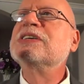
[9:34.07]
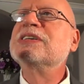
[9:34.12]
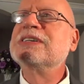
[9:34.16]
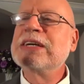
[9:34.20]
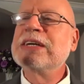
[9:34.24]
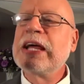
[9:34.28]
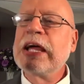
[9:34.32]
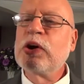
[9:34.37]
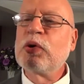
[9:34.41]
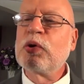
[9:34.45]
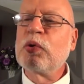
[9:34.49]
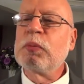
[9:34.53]

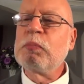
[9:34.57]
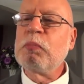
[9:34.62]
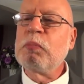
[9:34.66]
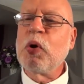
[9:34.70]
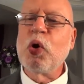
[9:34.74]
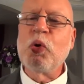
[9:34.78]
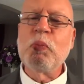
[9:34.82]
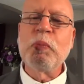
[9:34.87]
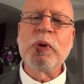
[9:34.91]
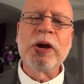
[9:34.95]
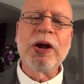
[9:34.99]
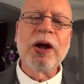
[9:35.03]
sacred
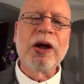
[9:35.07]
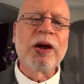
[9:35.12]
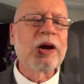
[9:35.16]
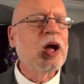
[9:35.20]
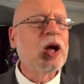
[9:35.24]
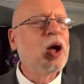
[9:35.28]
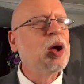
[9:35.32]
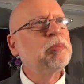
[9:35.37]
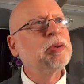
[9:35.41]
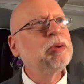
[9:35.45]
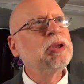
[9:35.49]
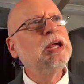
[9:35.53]
moment,
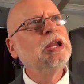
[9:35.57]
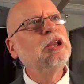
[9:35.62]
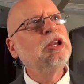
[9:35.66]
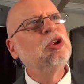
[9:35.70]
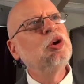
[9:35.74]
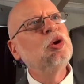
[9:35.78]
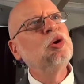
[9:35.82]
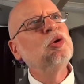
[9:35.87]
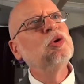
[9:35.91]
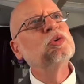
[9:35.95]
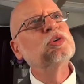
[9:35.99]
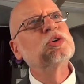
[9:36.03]

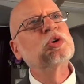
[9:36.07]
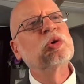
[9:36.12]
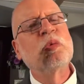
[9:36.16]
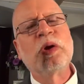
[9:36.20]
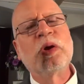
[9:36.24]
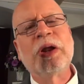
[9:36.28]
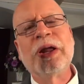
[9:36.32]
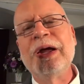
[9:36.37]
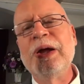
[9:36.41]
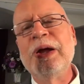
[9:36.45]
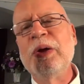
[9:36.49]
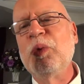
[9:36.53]
accompanied
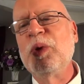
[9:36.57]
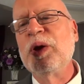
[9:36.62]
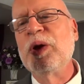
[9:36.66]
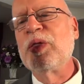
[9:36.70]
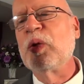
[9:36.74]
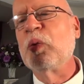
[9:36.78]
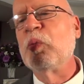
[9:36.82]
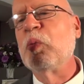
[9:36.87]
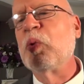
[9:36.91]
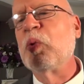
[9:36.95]
usually with the